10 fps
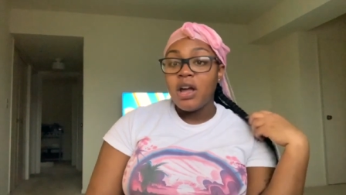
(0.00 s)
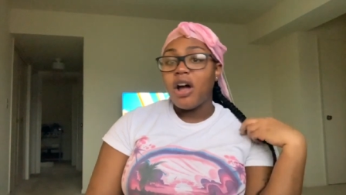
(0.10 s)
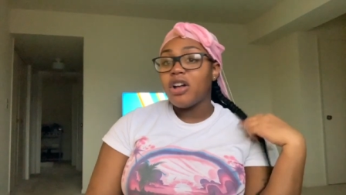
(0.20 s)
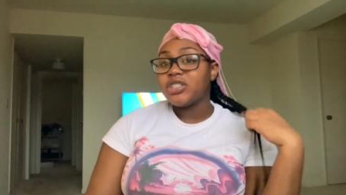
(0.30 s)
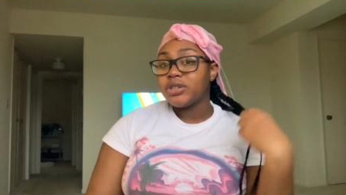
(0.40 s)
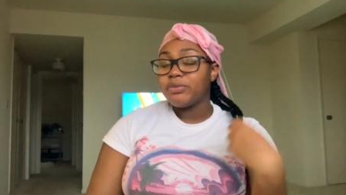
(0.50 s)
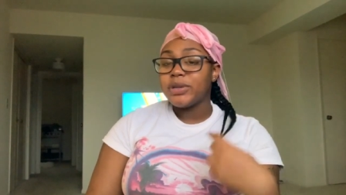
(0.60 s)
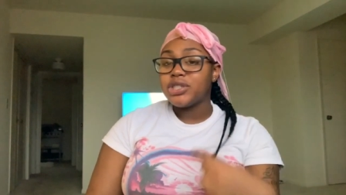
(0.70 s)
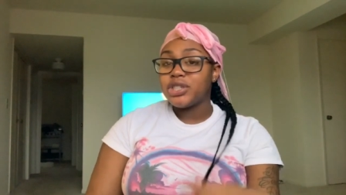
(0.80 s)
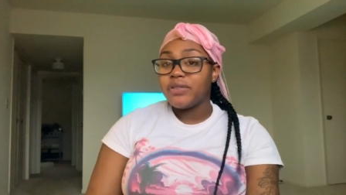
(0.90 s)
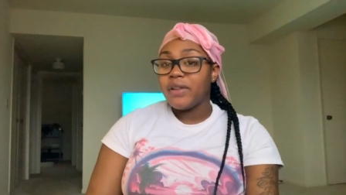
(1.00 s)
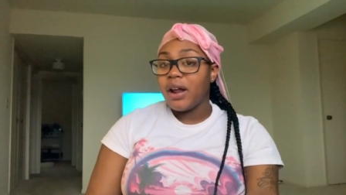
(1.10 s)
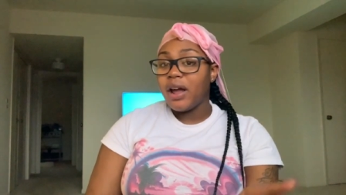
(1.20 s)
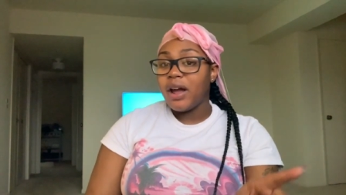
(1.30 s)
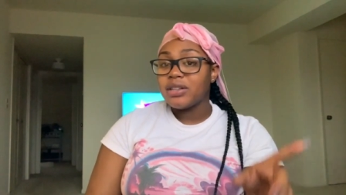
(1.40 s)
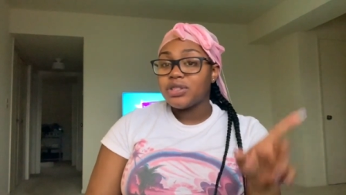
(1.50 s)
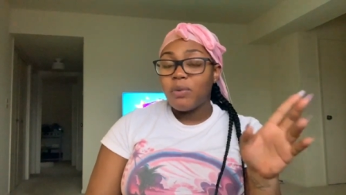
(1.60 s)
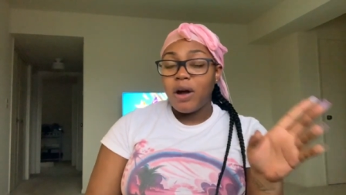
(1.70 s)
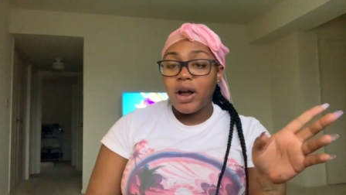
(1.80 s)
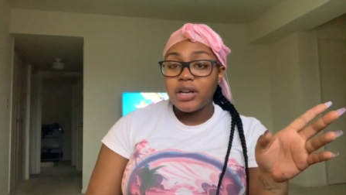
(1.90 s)
I also mentioned that I had to
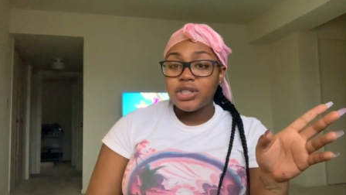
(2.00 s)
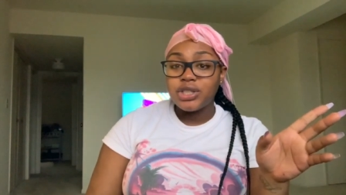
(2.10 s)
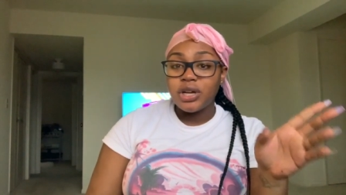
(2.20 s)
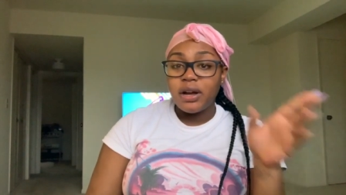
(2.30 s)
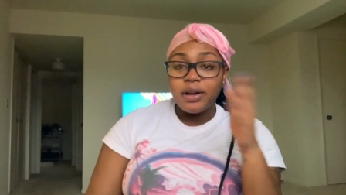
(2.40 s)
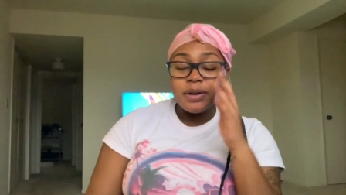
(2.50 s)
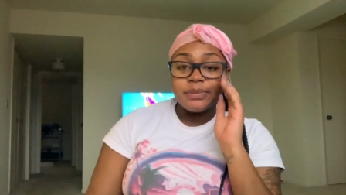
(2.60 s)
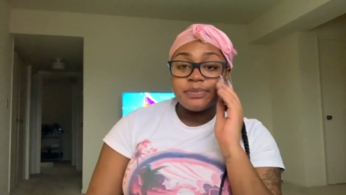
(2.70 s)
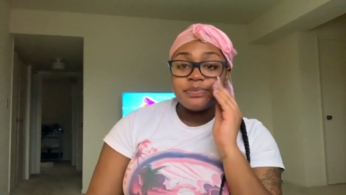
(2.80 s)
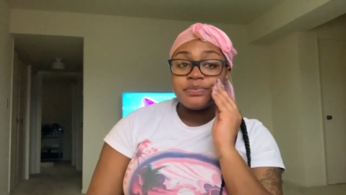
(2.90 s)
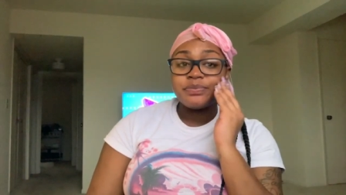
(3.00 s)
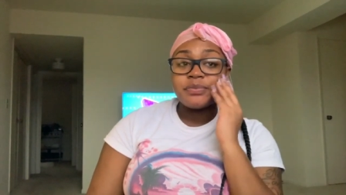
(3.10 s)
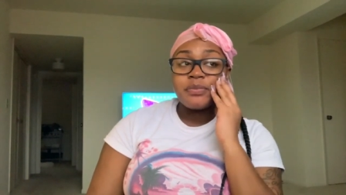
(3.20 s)
watch some